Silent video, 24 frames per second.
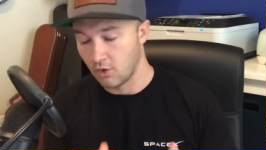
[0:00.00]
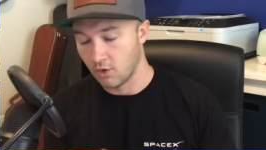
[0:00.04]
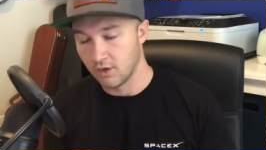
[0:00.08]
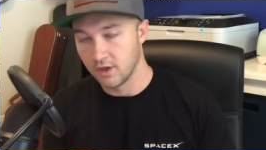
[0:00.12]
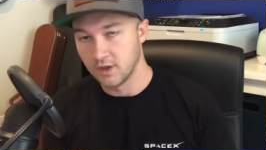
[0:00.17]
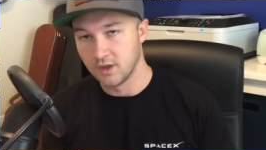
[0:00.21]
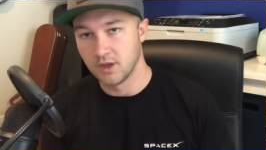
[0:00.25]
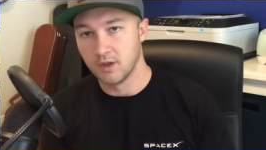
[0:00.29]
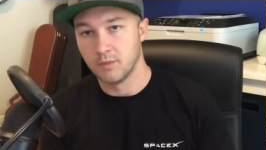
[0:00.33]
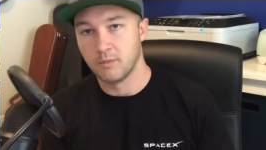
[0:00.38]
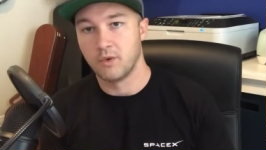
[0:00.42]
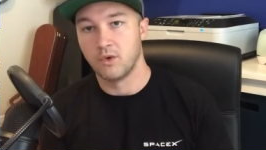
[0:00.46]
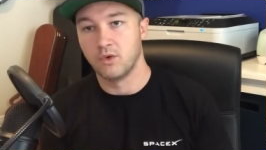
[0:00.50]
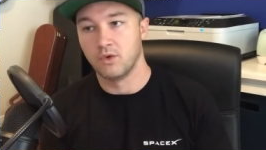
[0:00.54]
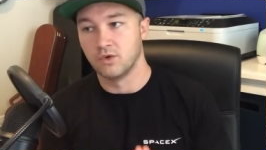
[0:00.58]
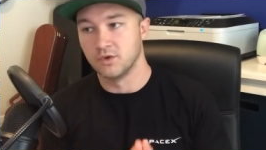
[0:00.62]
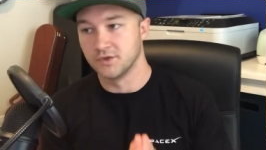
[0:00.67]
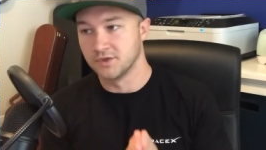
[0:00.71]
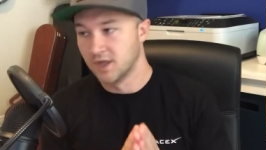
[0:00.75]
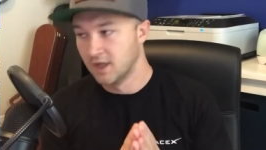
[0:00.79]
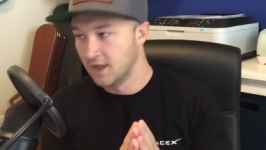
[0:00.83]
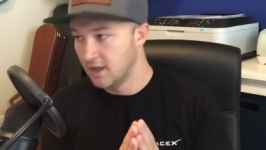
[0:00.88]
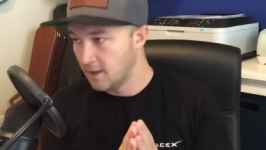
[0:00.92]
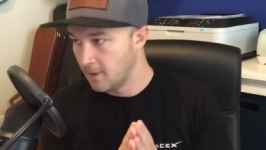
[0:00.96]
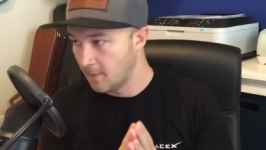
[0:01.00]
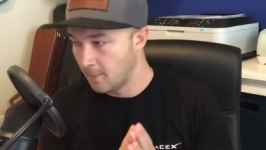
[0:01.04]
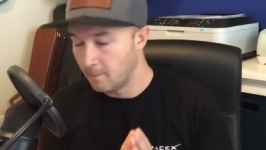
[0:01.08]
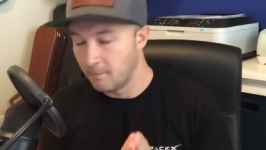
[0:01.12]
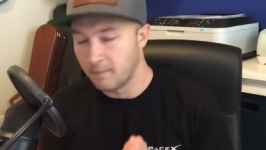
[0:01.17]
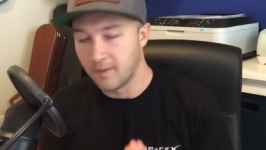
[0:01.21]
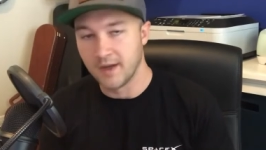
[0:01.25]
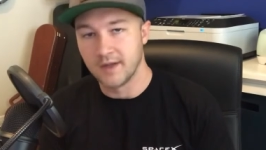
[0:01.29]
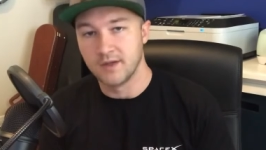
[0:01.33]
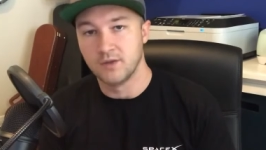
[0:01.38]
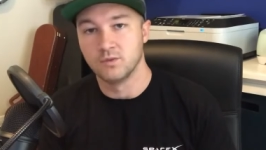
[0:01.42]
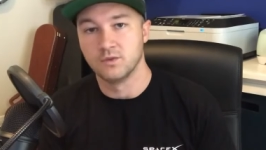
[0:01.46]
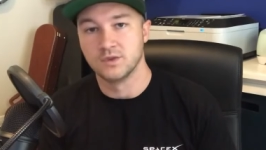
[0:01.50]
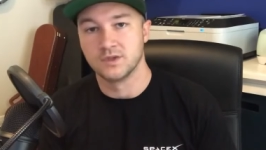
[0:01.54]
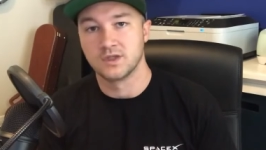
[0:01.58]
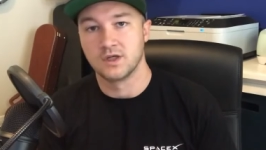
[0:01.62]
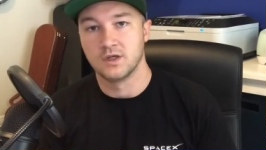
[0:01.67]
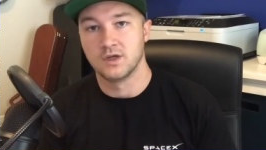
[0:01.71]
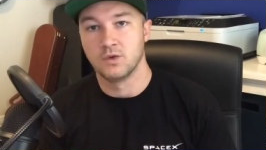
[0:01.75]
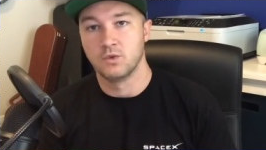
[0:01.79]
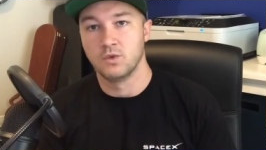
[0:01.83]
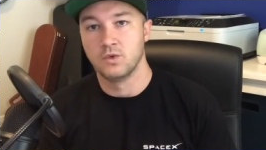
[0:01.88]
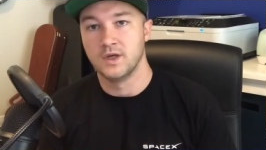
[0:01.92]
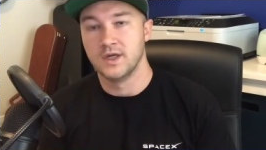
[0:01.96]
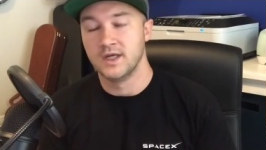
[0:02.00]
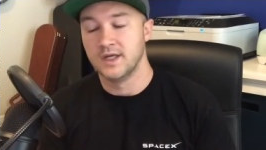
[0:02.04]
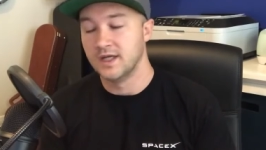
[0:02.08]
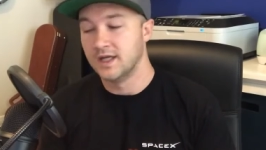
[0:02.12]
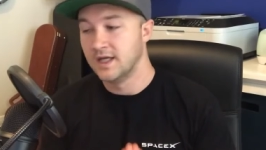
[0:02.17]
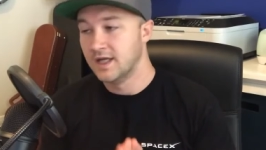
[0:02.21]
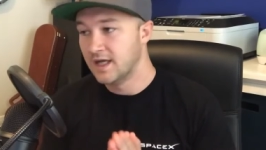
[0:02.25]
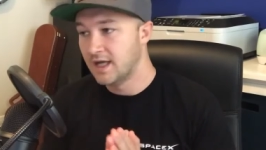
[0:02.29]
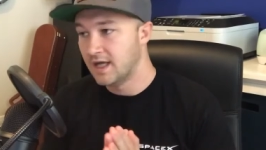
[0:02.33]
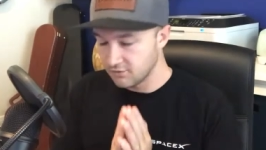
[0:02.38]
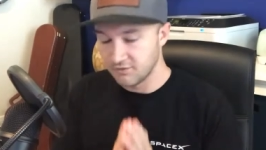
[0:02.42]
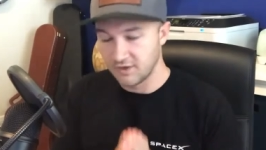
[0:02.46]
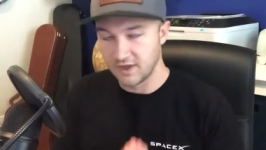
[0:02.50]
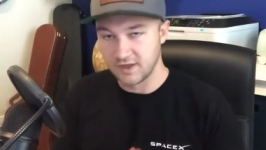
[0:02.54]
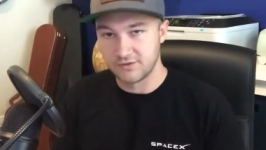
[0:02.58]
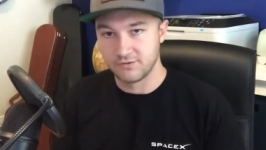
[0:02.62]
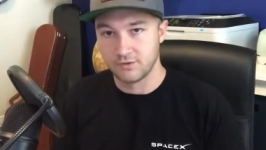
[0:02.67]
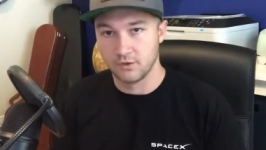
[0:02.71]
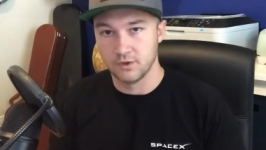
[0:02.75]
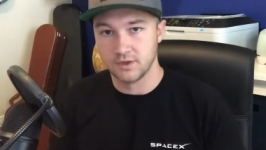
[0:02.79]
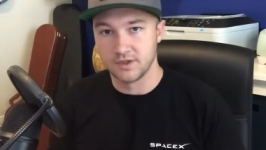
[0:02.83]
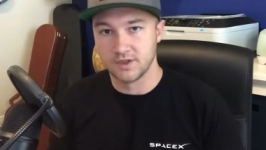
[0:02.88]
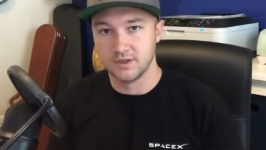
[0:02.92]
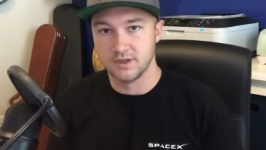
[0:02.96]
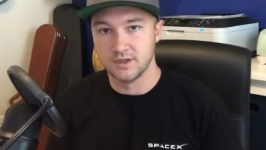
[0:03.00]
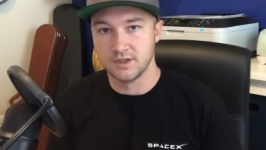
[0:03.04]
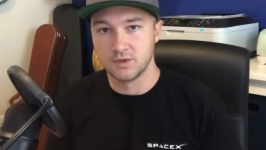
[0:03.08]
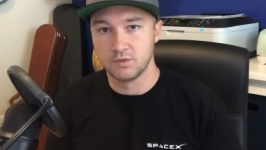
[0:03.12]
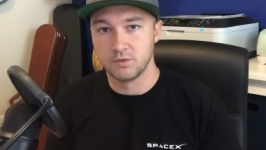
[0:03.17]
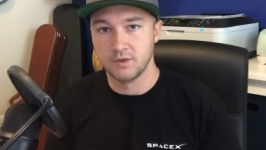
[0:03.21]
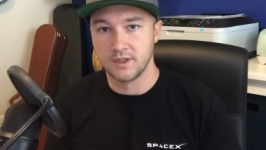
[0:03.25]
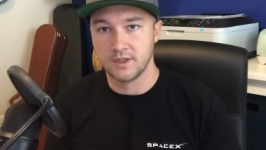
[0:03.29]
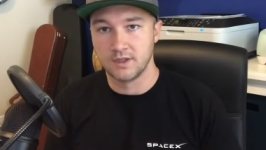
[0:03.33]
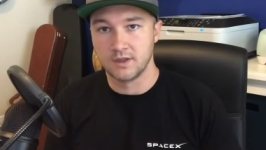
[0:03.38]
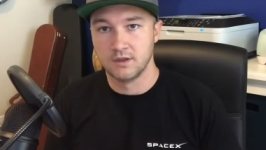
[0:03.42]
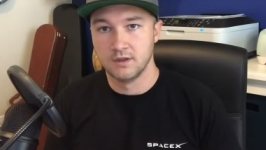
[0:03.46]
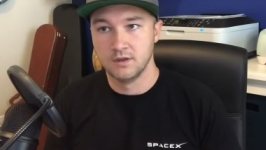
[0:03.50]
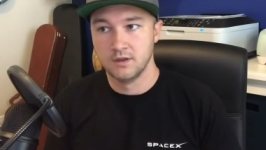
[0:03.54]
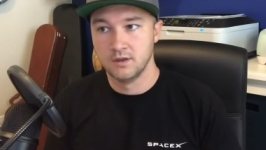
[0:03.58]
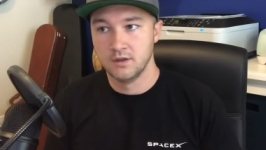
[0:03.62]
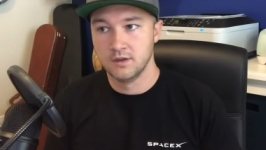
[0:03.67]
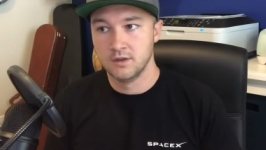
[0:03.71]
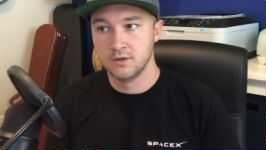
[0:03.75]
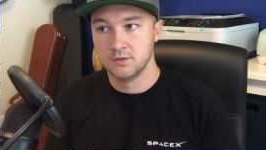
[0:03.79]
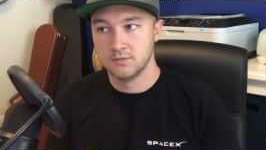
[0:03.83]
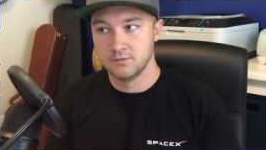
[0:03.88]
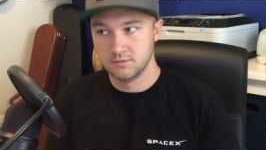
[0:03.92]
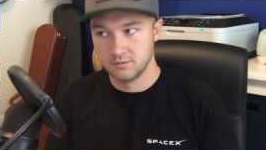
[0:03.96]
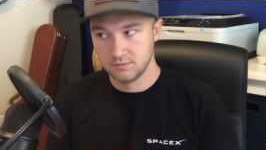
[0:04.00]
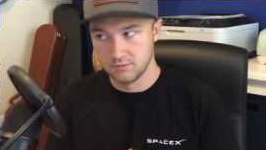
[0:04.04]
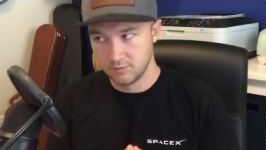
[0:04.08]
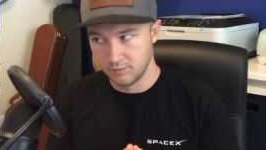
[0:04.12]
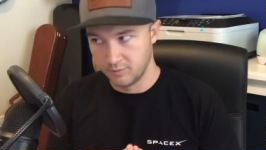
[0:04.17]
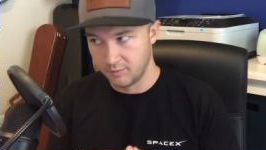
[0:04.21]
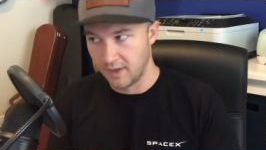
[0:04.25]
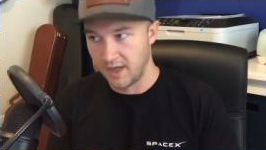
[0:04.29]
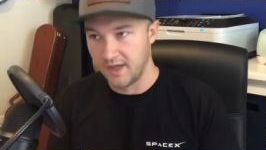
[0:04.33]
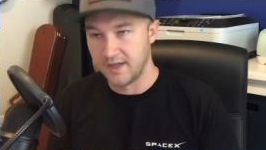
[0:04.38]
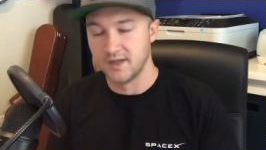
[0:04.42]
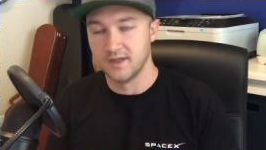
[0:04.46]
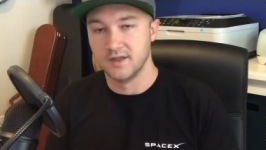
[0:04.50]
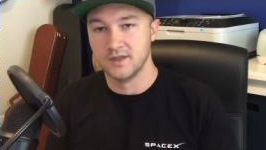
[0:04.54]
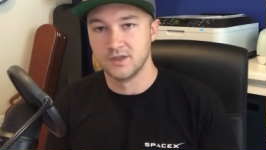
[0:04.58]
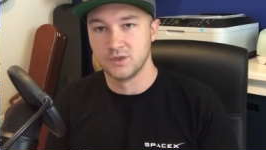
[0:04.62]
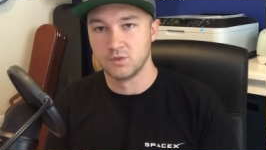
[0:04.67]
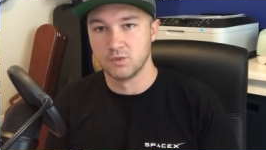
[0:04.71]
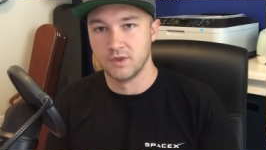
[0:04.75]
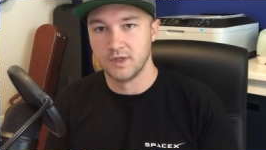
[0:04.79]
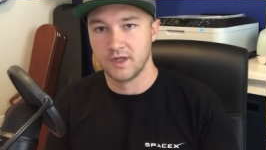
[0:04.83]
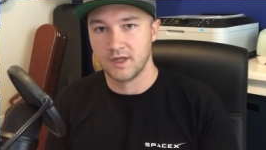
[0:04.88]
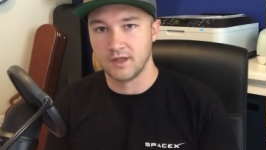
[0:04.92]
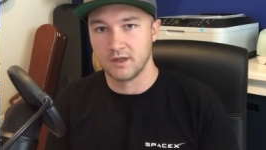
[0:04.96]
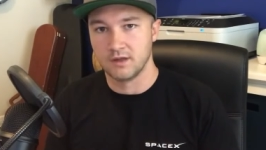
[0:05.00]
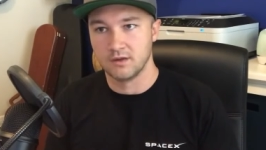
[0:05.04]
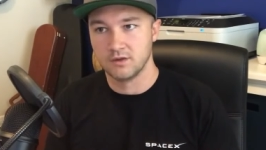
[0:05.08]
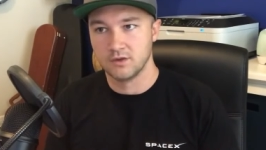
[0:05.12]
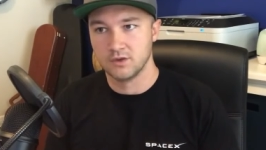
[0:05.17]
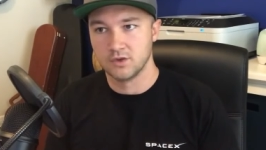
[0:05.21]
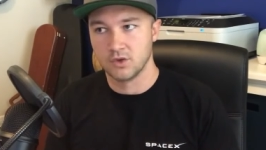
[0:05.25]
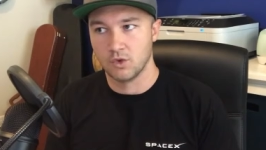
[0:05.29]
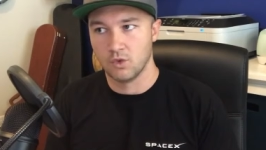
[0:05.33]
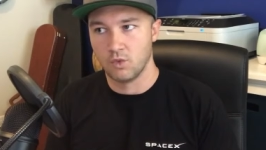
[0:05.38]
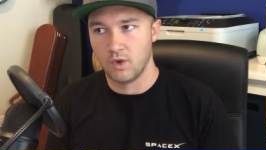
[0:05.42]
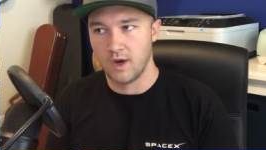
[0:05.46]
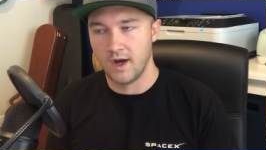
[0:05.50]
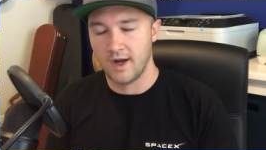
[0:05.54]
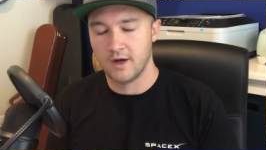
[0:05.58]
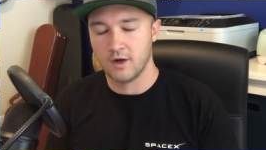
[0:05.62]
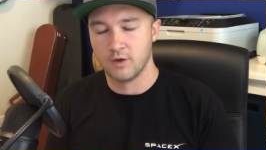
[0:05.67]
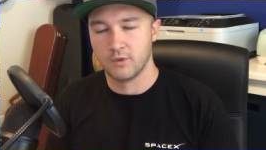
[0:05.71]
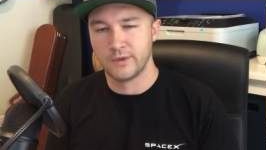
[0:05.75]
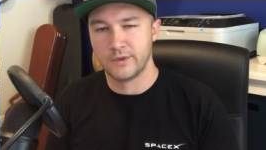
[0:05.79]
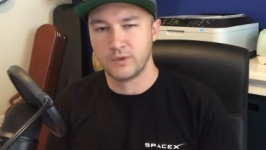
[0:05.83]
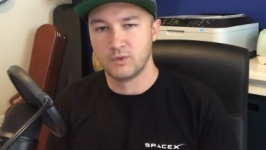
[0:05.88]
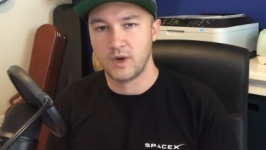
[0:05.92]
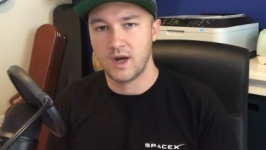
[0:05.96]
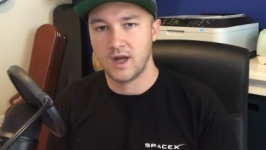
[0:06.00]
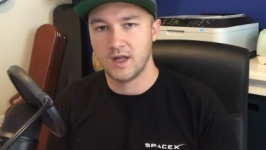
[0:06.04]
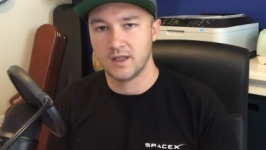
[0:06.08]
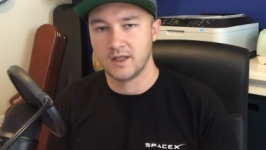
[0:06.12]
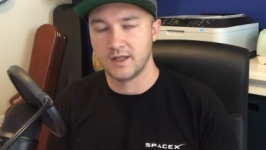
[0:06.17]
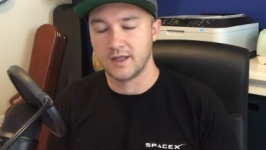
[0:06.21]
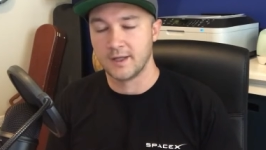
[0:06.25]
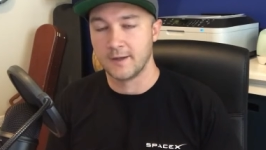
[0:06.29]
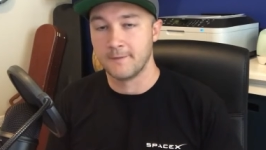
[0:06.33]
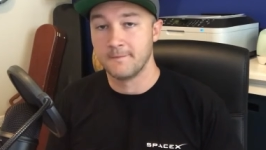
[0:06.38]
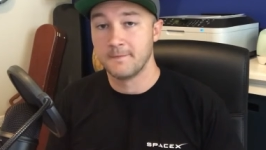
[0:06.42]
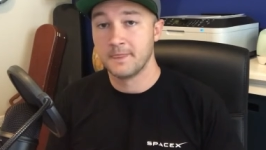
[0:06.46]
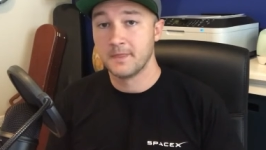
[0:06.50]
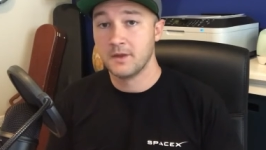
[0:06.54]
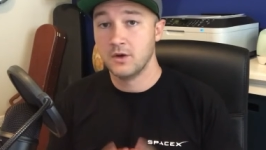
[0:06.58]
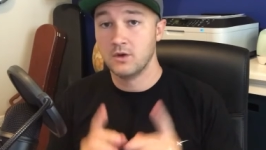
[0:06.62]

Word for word: according to the polls, Biden was gonna win. Fast forward to this week, Biden is winning. So why are we rallying?